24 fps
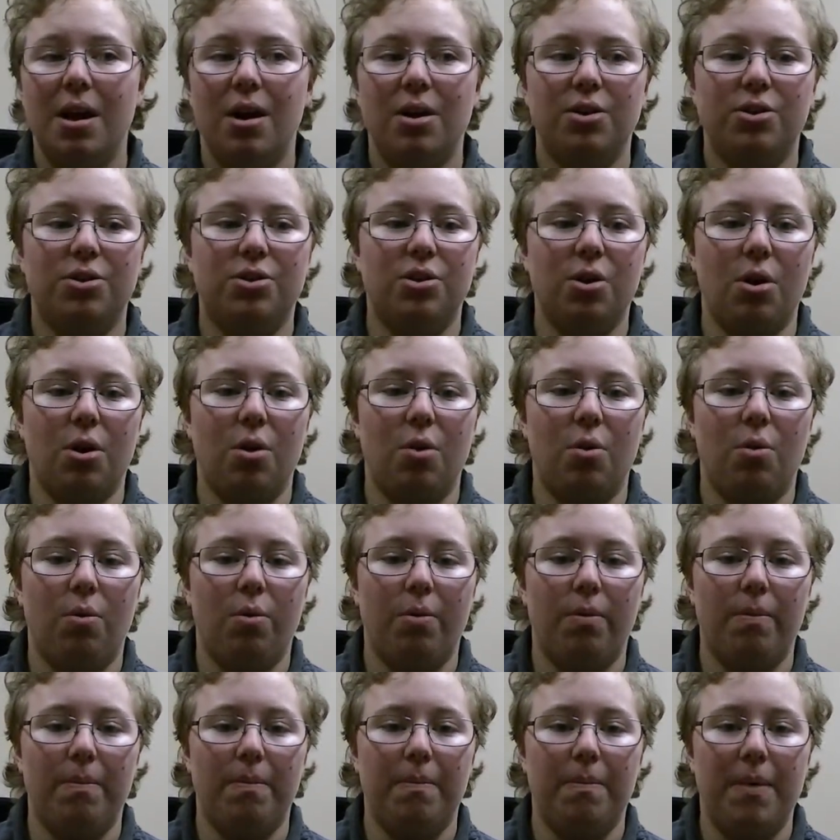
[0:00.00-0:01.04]
So
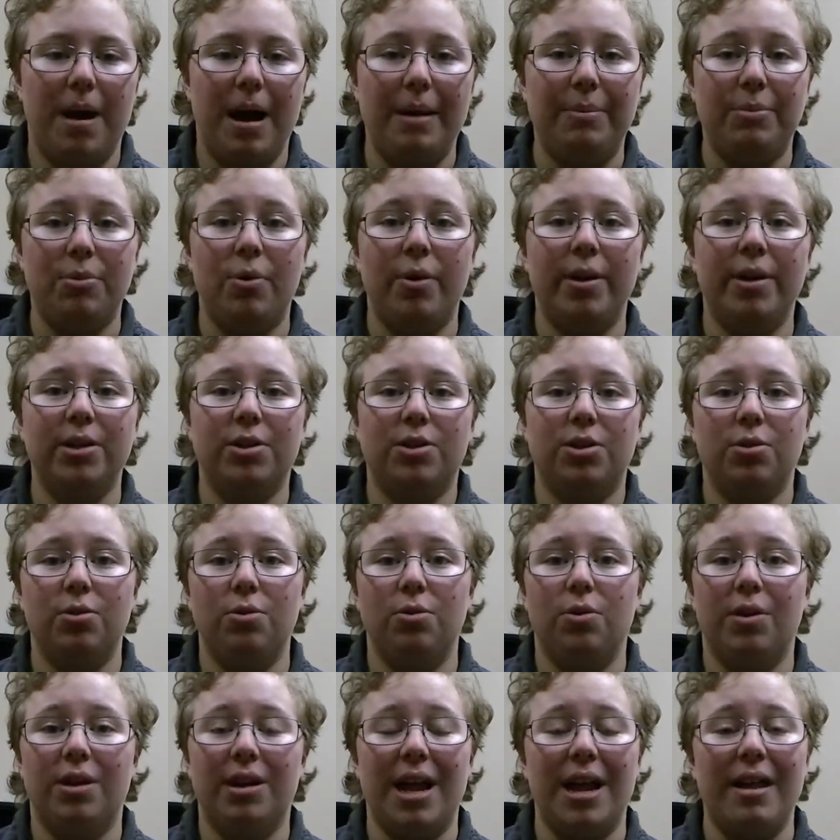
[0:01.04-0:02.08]
I'm going
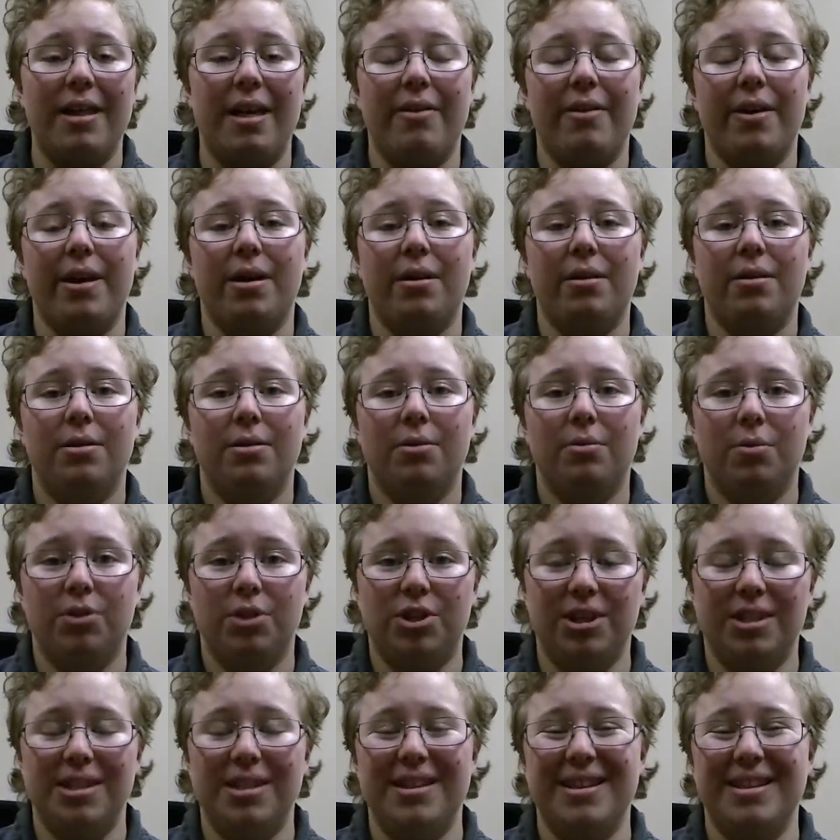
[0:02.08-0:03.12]
to Granada, which
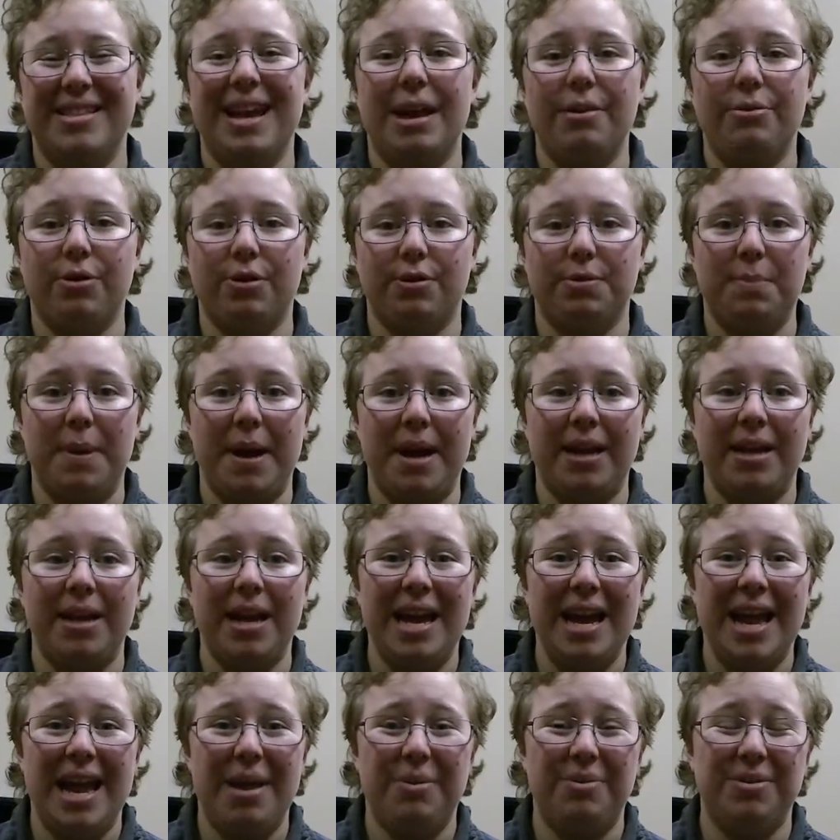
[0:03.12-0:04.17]
is in the south of Spain.
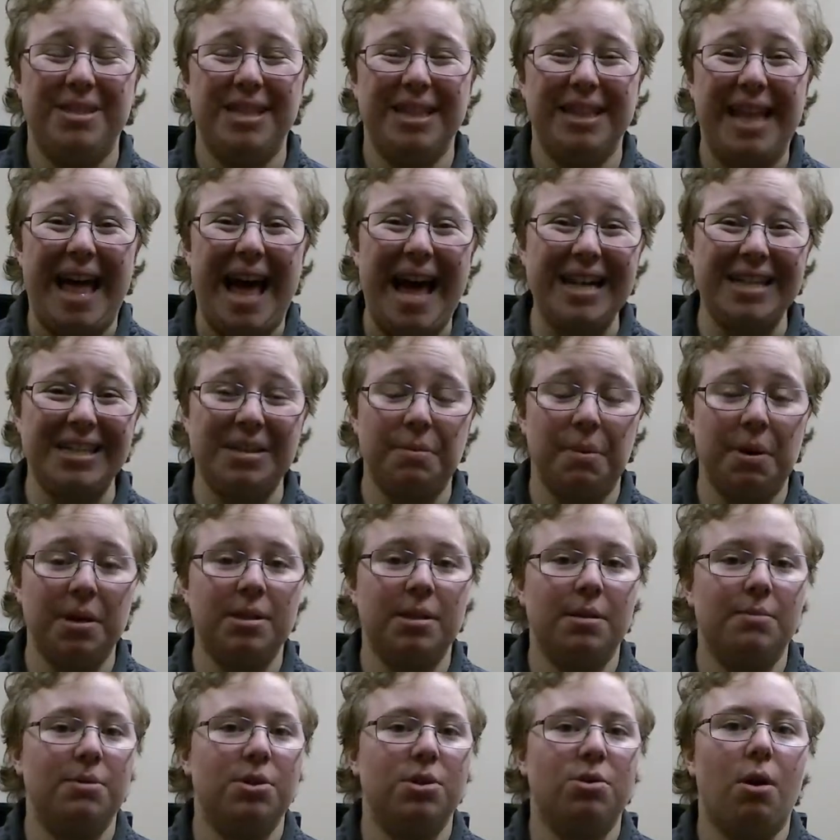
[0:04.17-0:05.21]
It was the last
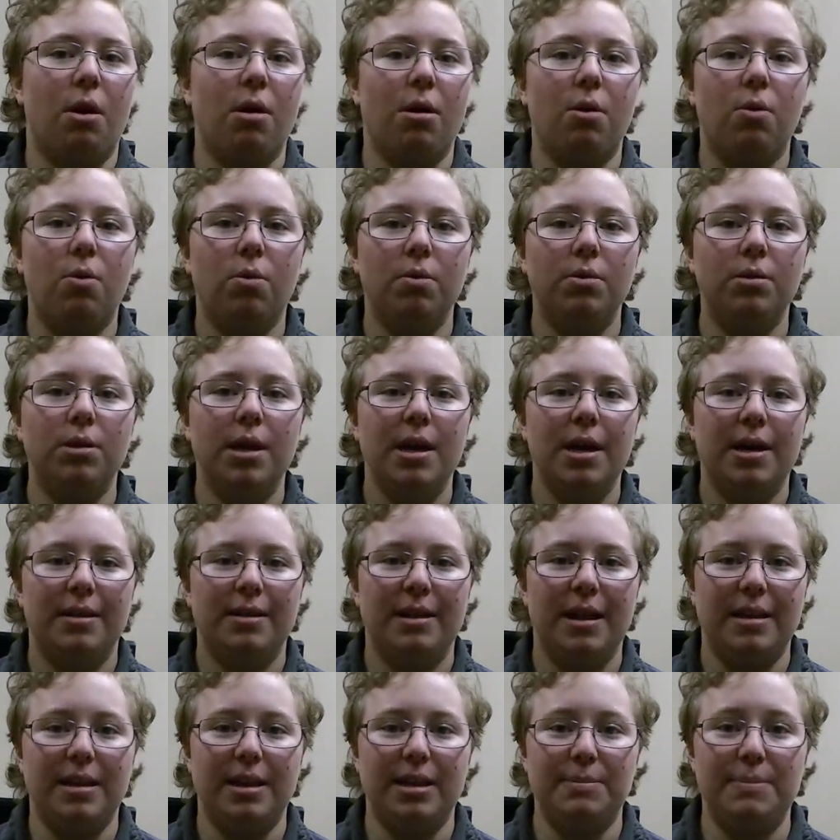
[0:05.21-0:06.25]
Muslim stronghold
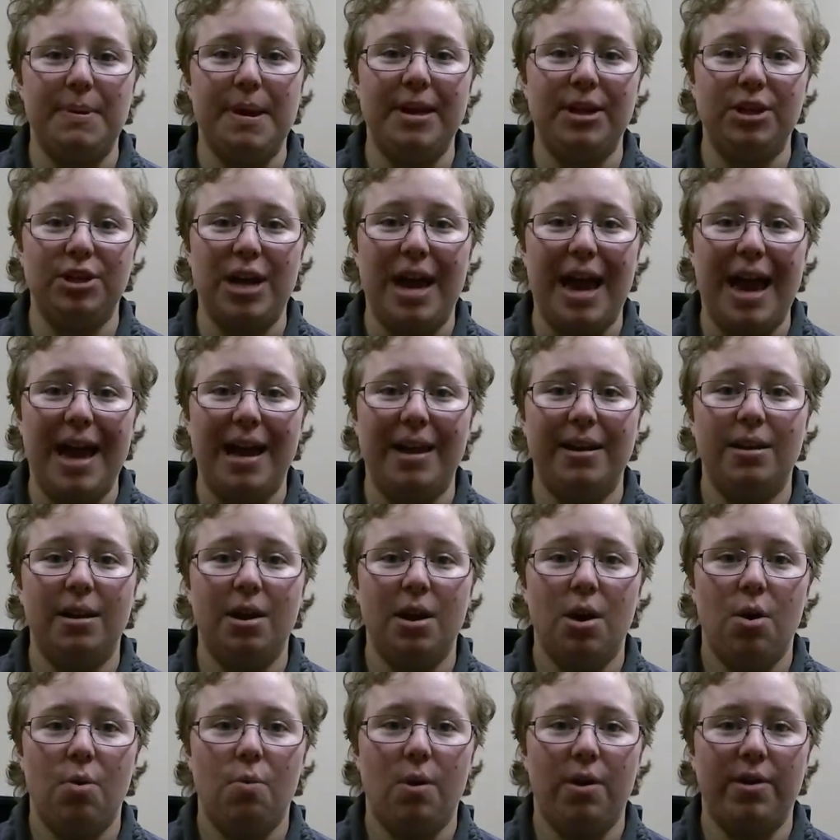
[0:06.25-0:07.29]
that the Spanish had
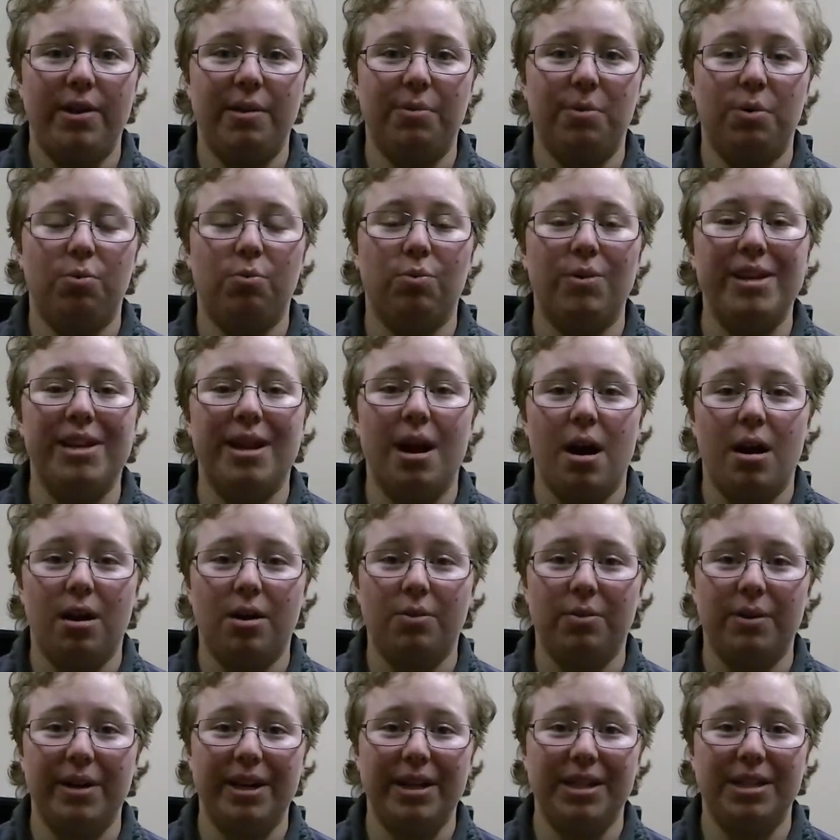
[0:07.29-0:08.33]
while they were
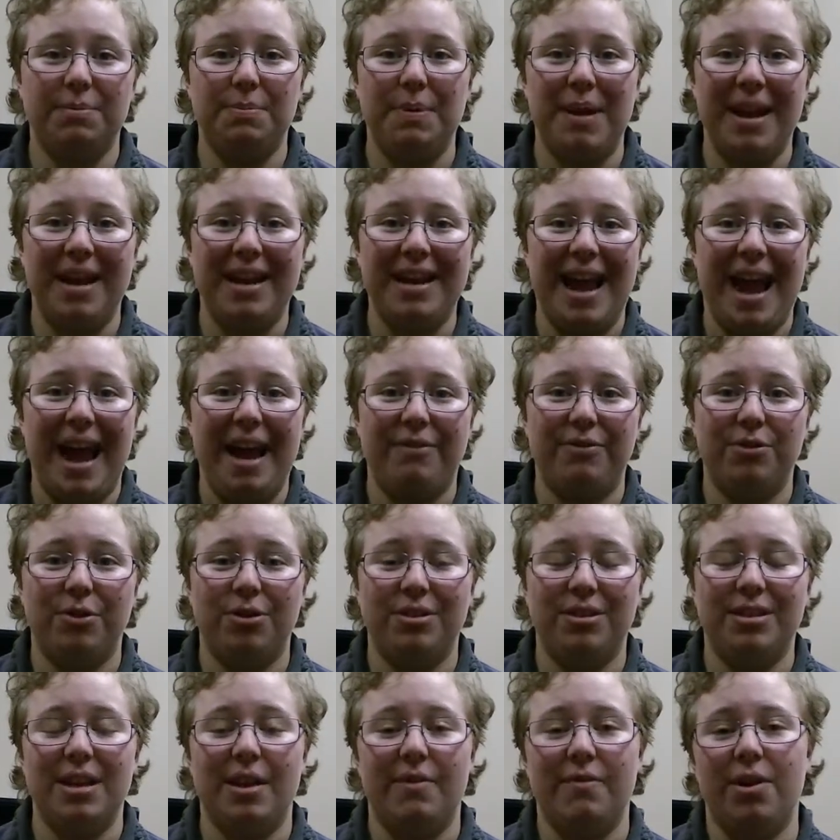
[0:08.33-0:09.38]
reconquering Spain after
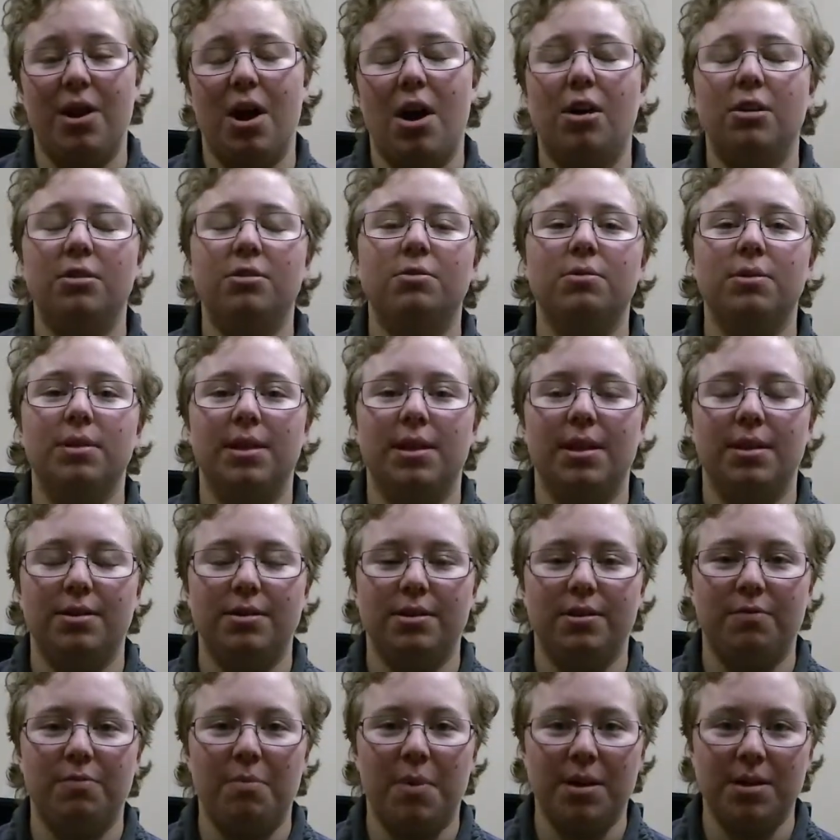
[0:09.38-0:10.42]
700 years
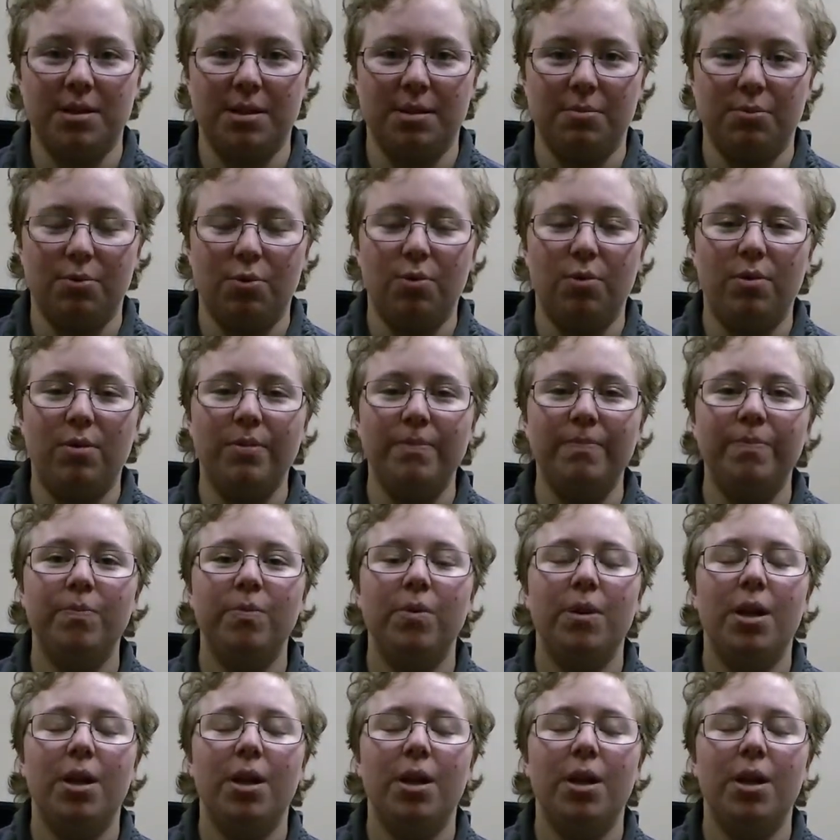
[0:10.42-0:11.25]
of Muslim rule.